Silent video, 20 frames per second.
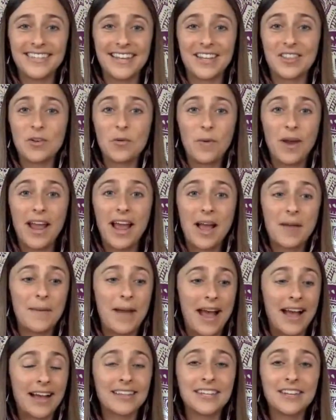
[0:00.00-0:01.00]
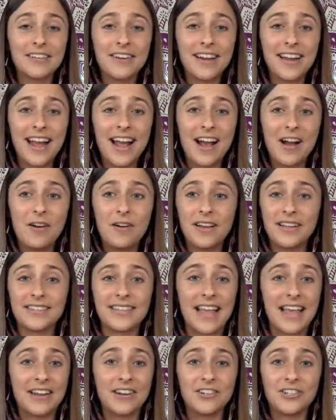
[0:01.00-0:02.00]
Like, the way I'm acting right now is
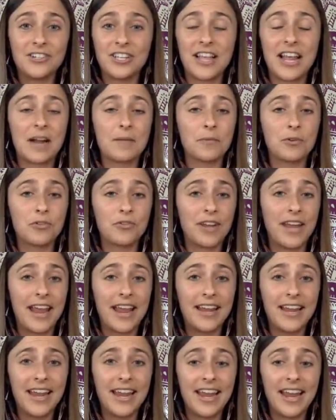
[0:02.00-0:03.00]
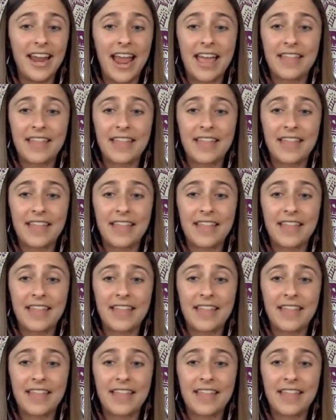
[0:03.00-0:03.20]
energy that I'm creating,